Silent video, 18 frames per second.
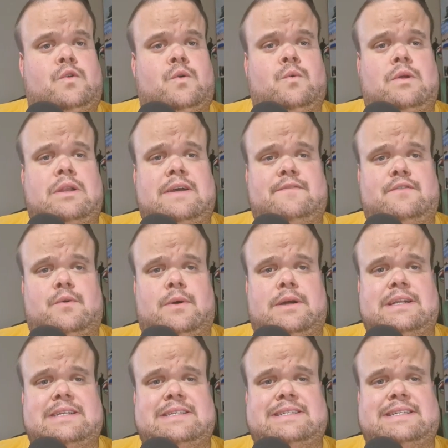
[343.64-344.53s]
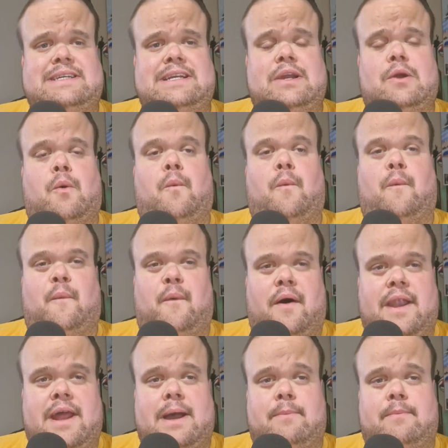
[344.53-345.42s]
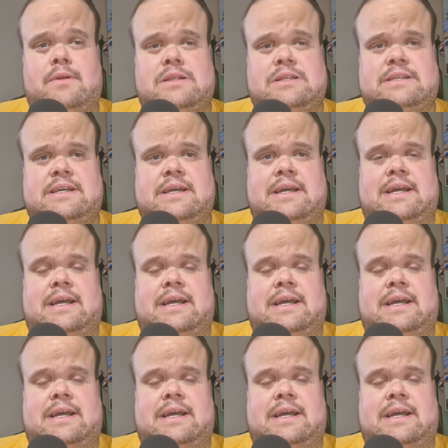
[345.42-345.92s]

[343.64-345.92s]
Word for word: we'll have to wait and see what happens